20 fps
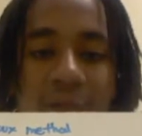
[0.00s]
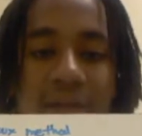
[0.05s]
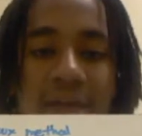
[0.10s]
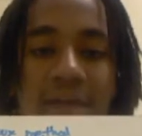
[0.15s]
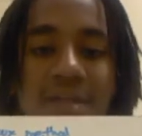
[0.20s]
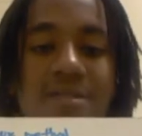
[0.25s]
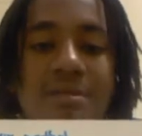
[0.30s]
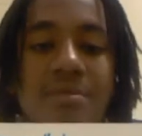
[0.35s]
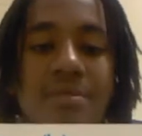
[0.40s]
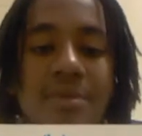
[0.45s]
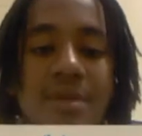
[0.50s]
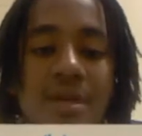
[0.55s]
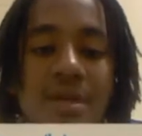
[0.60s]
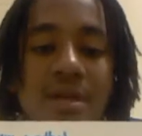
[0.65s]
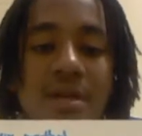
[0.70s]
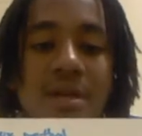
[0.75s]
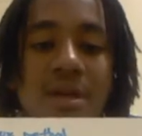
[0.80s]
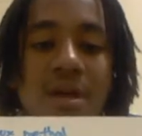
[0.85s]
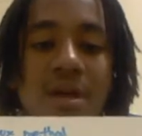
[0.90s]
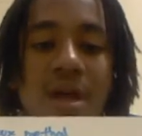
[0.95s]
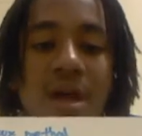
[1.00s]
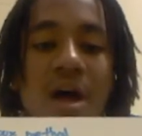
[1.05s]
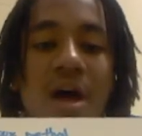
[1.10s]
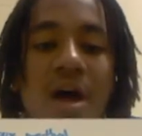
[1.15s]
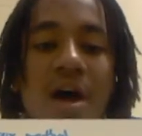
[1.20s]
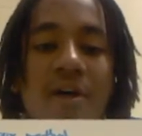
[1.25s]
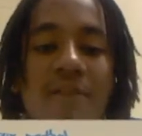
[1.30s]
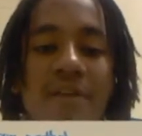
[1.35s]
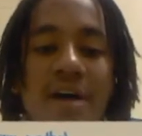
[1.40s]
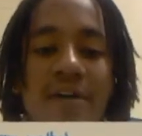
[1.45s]
a to b
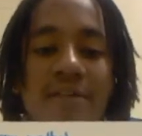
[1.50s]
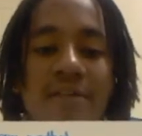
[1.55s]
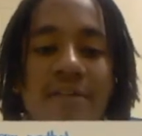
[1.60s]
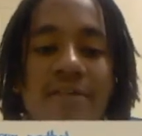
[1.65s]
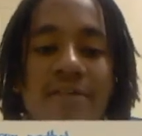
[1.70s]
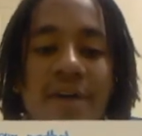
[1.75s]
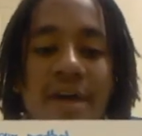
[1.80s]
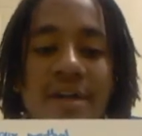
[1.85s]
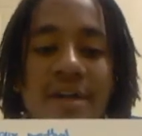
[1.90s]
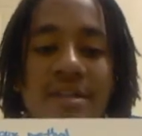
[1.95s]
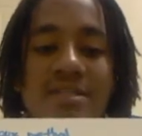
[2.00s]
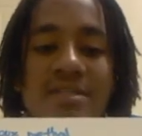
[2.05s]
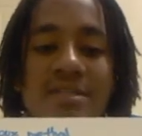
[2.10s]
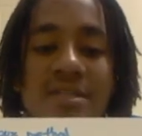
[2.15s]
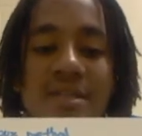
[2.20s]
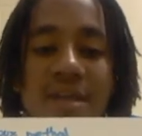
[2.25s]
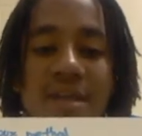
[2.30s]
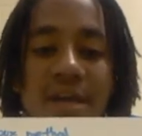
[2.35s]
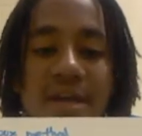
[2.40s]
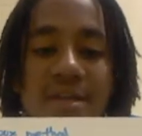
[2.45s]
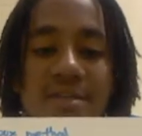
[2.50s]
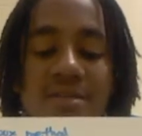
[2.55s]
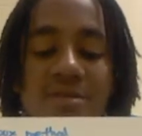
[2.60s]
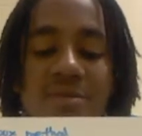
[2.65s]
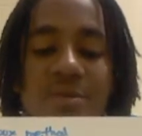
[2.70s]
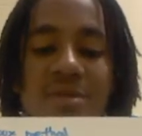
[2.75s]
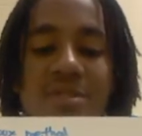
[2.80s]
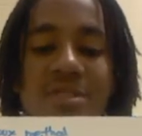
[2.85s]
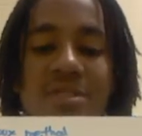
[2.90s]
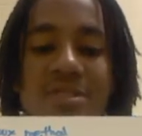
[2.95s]
of f of x dx,
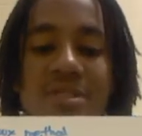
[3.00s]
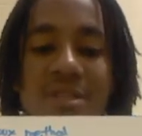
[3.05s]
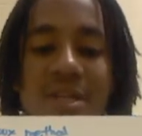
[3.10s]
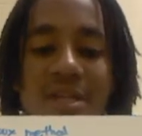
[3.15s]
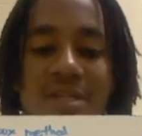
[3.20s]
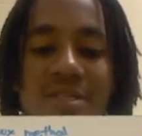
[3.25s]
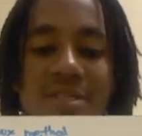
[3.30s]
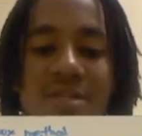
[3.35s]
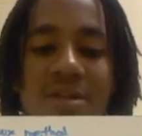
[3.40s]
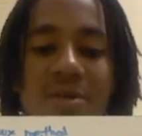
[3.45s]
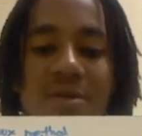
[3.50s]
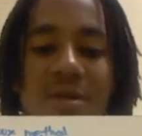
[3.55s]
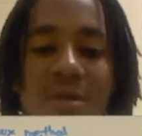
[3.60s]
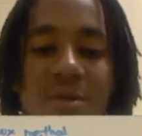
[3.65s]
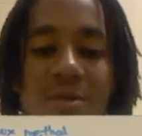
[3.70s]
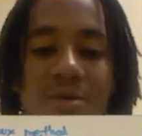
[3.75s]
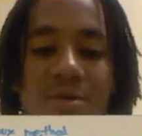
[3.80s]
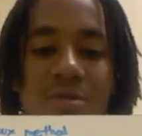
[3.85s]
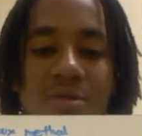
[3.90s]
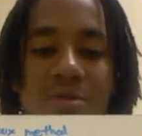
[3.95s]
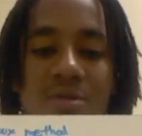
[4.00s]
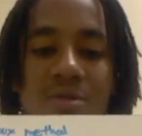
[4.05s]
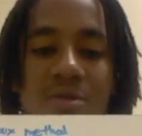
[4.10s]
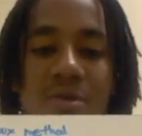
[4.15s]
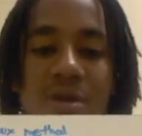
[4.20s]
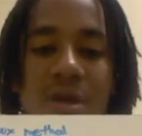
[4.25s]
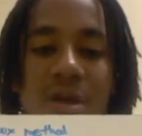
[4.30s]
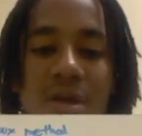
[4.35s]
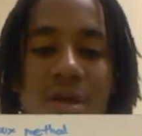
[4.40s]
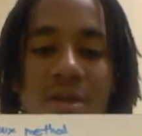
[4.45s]
which is less than or equal to
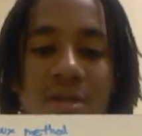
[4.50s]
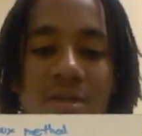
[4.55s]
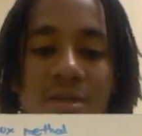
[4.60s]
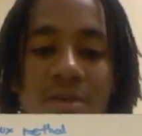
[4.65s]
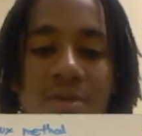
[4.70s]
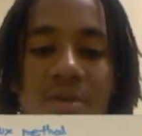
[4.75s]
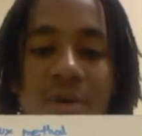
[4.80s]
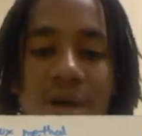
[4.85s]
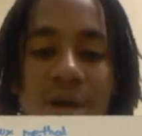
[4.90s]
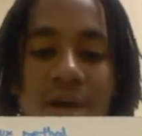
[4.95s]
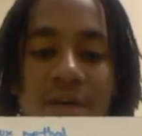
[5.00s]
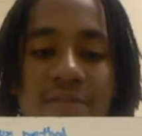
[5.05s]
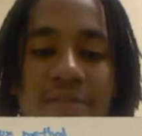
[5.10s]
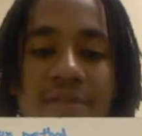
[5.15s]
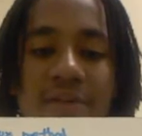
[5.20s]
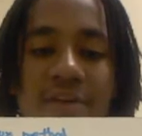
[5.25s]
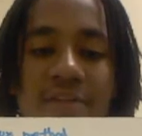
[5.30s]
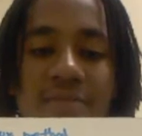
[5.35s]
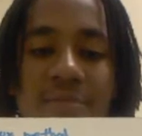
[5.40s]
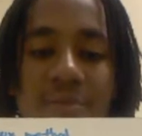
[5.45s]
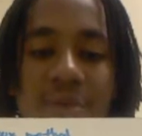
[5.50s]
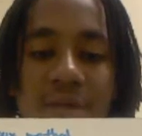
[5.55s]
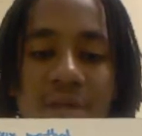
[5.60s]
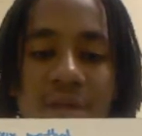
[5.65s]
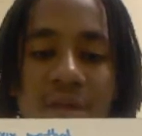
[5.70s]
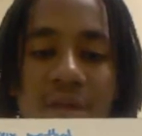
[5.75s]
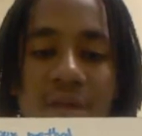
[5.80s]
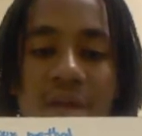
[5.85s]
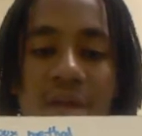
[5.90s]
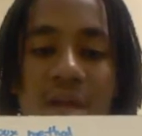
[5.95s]
uf of p
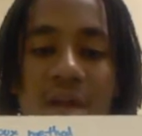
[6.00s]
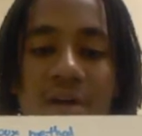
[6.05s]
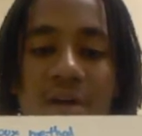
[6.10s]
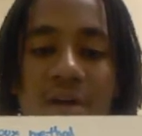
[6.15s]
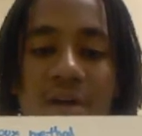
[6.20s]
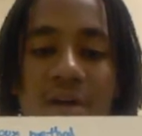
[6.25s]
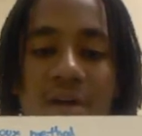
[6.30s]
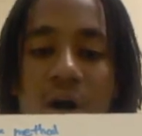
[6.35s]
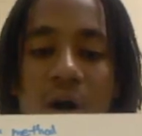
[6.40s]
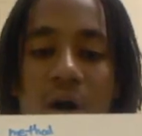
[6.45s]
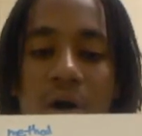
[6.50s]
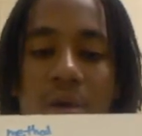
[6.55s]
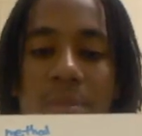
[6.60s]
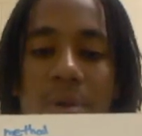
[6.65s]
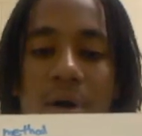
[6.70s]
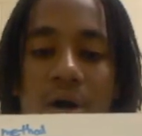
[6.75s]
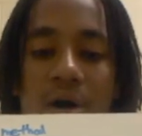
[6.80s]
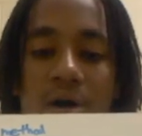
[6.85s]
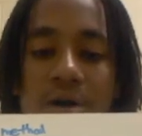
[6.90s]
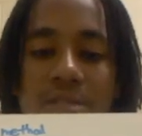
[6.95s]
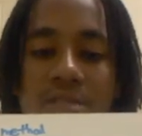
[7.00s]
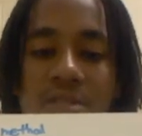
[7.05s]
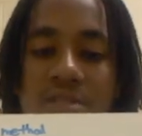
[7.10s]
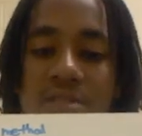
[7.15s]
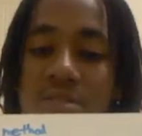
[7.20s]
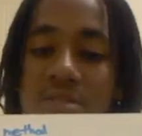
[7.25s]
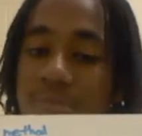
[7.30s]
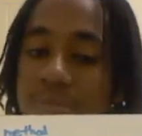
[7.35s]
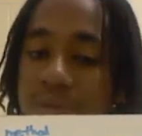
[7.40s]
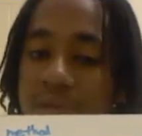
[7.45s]
for all partials
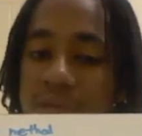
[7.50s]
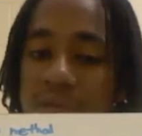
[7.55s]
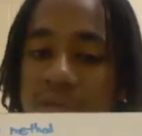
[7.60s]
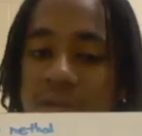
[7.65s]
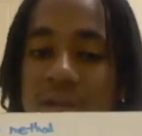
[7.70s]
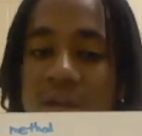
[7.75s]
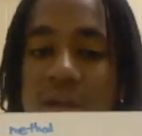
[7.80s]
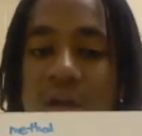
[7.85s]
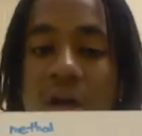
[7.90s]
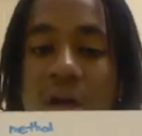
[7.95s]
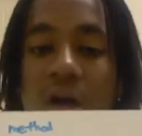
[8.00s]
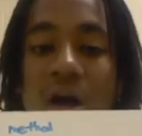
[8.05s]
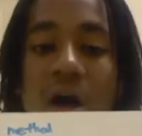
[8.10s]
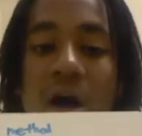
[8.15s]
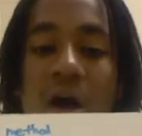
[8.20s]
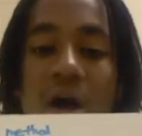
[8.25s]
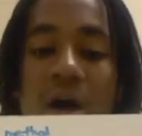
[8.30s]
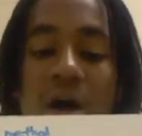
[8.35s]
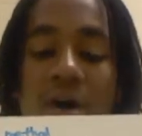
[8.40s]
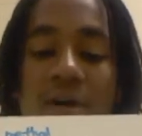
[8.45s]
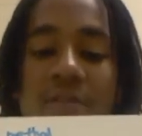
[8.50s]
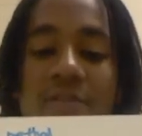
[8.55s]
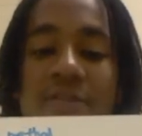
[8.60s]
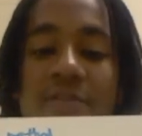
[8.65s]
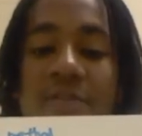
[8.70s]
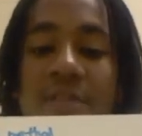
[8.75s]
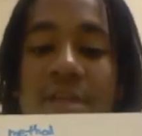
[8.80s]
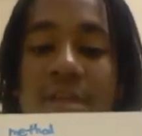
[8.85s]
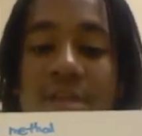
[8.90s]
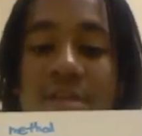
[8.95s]
p of the
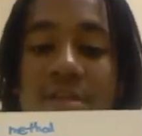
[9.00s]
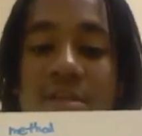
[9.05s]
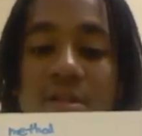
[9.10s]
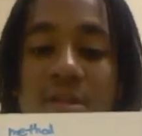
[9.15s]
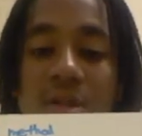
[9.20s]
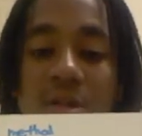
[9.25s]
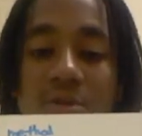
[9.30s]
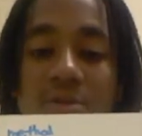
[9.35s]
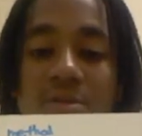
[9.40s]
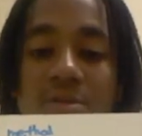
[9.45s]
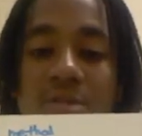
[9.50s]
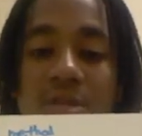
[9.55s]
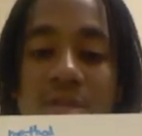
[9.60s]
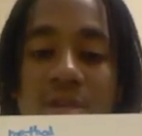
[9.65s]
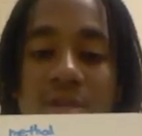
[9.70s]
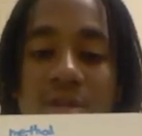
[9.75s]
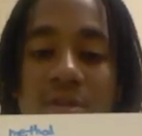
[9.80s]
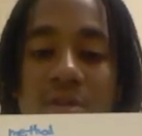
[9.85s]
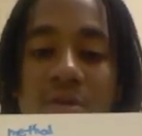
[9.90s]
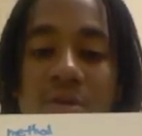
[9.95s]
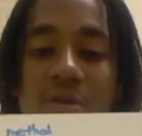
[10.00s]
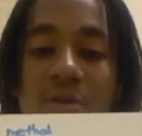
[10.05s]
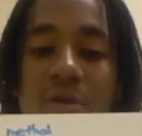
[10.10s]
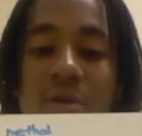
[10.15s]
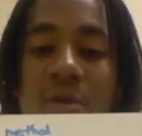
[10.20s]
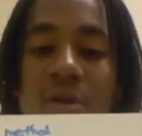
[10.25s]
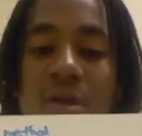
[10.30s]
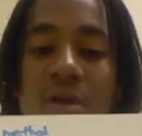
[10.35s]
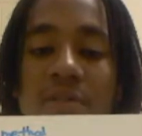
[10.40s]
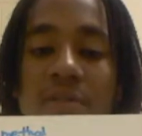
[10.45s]
enclosed
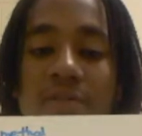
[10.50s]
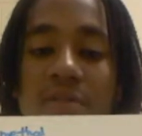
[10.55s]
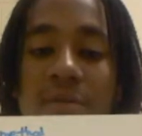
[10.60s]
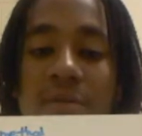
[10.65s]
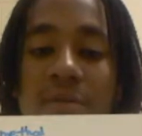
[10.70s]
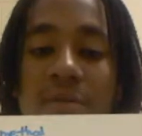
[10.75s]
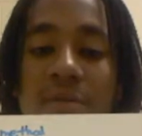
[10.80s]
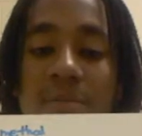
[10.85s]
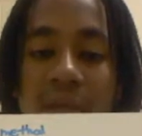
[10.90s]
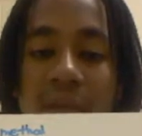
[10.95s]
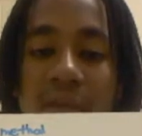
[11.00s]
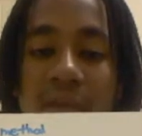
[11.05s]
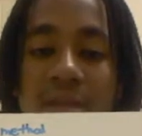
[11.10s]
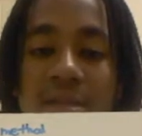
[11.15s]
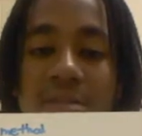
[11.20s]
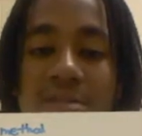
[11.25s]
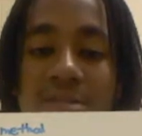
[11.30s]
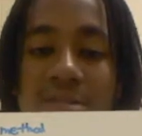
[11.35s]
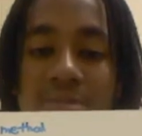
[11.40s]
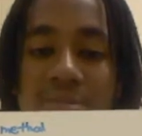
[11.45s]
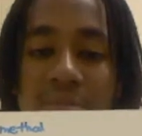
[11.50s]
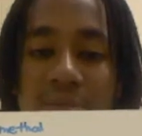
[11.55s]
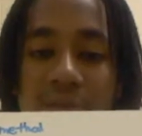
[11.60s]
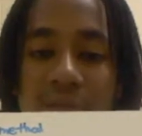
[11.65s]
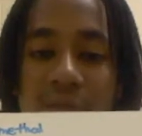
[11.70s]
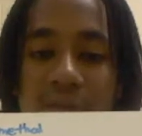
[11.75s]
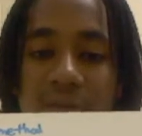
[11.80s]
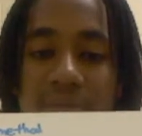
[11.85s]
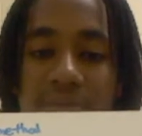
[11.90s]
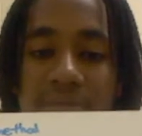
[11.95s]
integral from a to b.
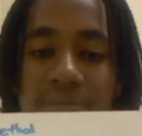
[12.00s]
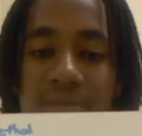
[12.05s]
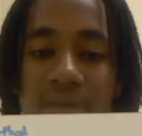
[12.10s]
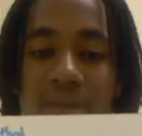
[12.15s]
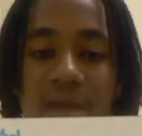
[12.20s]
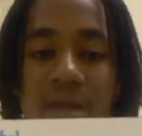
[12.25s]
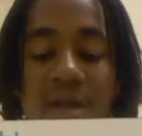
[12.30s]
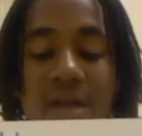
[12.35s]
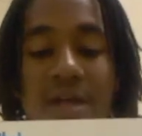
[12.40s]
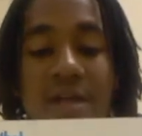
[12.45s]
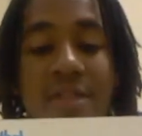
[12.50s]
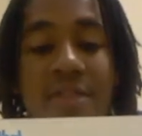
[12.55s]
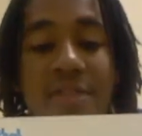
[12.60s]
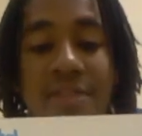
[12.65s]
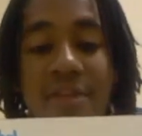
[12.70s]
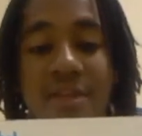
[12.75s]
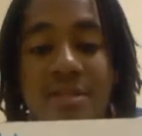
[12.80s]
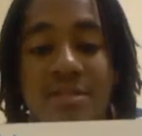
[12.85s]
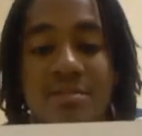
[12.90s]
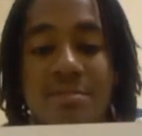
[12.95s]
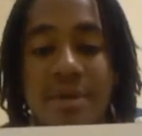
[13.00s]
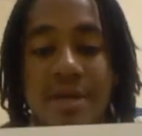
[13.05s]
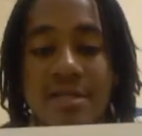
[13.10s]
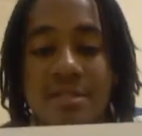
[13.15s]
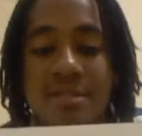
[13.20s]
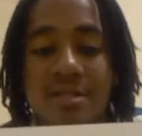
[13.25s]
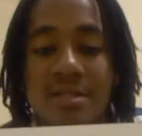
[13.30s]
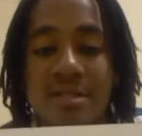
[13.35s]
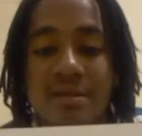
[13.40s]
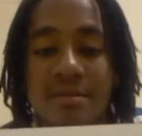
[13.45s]
This
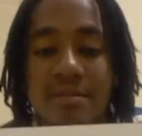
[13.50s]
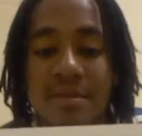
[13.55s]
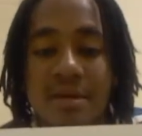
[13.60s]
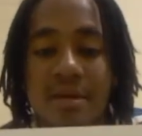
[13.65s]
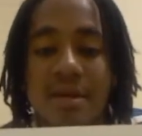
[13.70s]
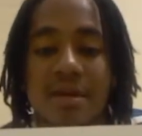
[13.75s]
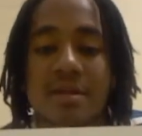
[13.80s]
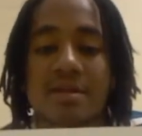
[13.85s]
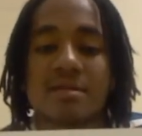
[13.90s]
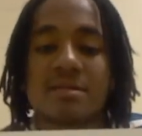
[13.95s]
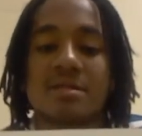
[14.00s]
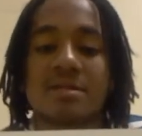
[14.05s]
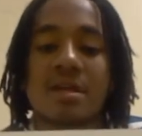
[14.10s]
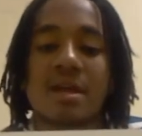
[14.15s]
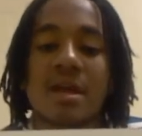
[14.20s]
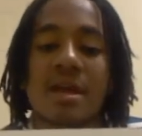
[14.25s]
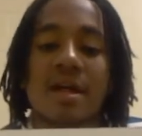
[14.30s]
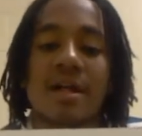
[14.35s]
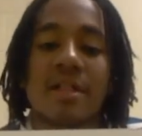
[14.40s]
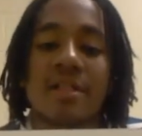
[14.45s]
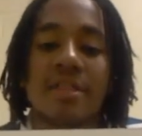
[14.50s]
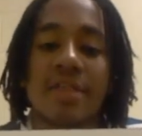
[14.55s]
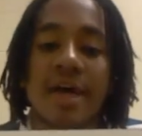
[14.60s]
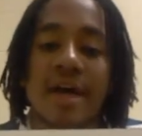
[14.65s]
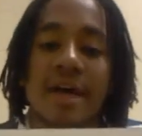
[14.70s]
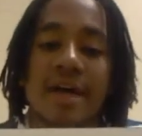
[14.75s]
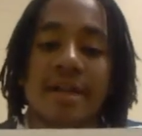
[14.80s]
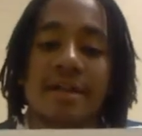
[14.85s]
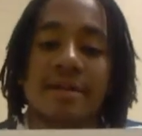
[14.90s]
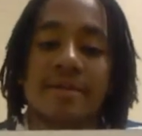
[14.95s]
basically means
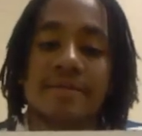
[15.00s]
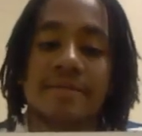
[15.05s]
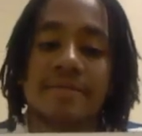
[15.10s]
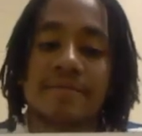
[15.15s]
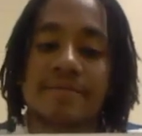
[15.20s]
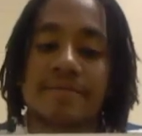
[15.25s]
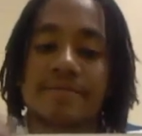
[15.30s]
that